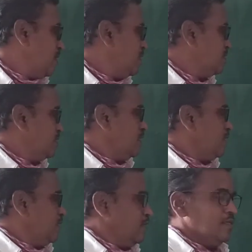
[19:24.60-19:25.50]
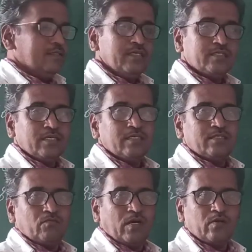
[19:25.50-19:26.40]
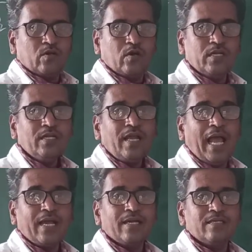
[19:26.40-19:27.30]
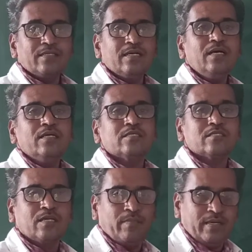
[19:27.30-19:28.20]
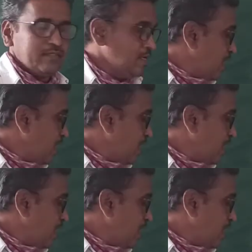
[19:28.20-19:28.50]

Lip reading: See, this is what we are calling angle in the segment.